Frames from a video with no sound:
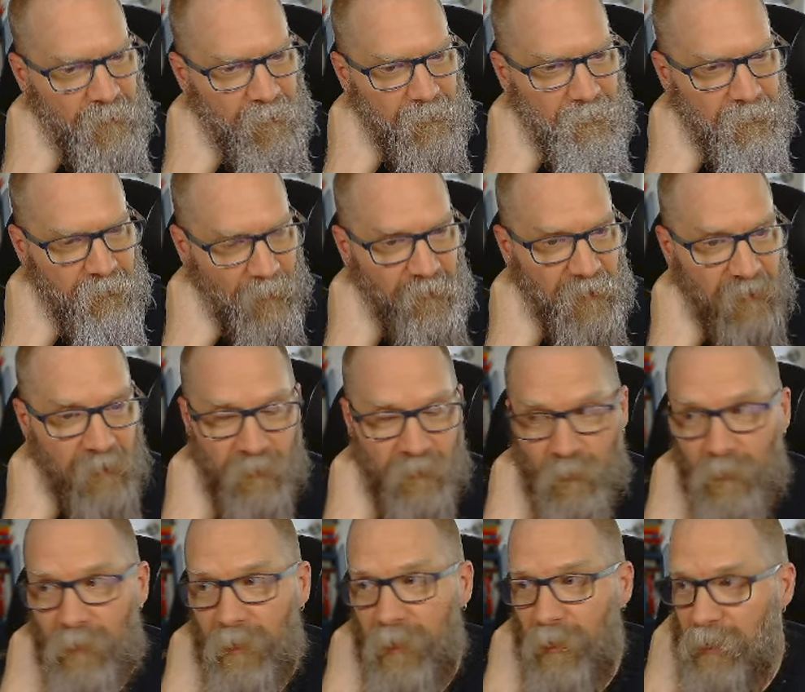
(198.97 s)
something through
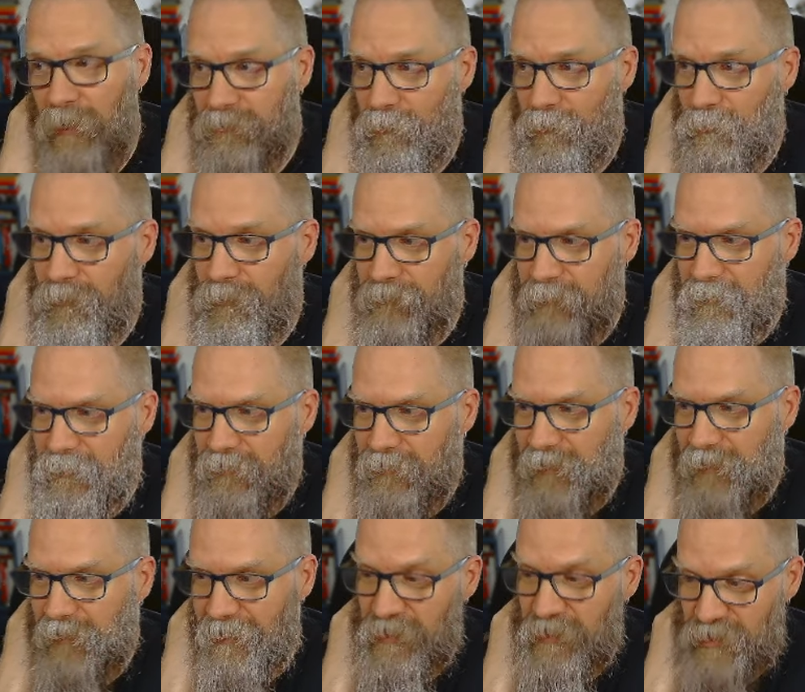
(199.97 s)
the console, that
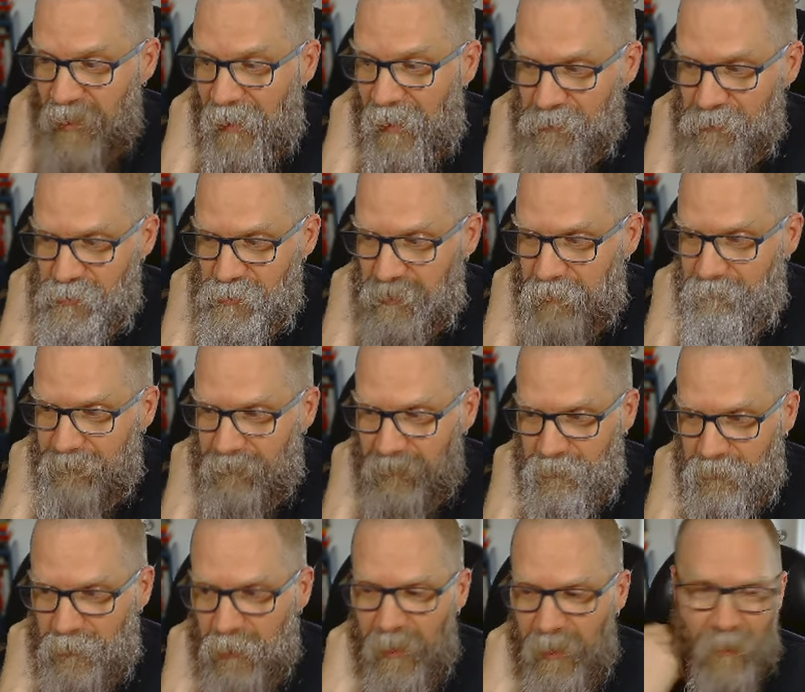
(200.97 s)
can be challenging, a
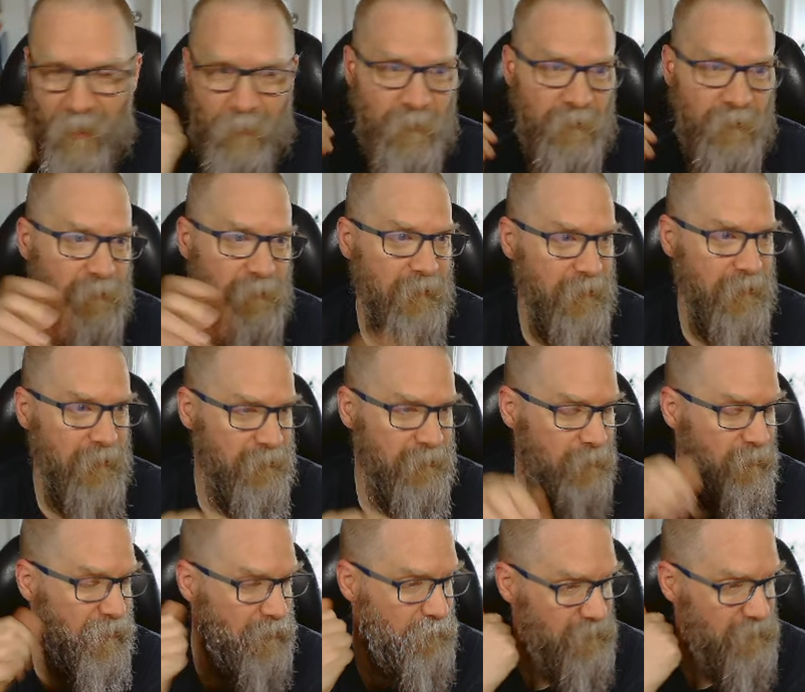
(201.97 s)
lot of opportunities to
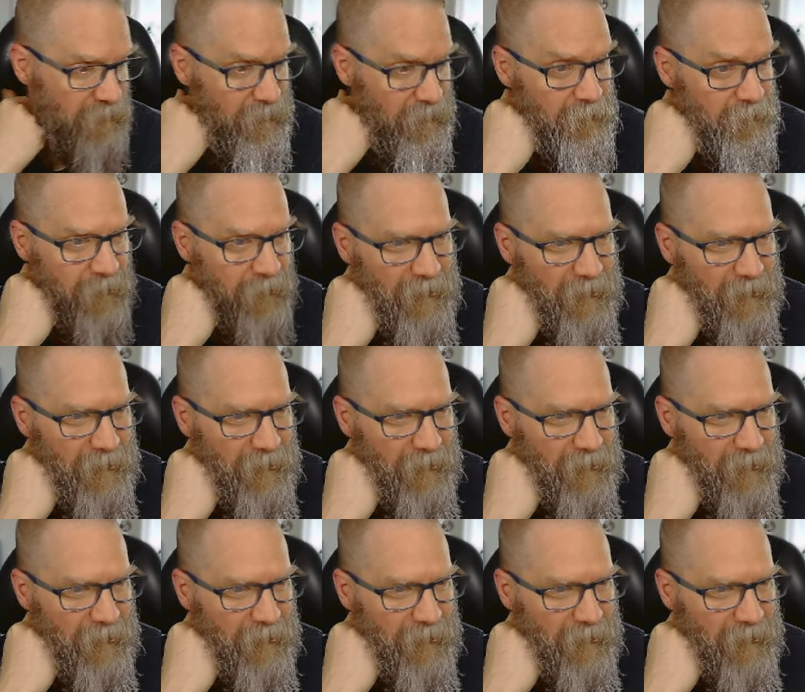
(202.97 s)
make mistakes.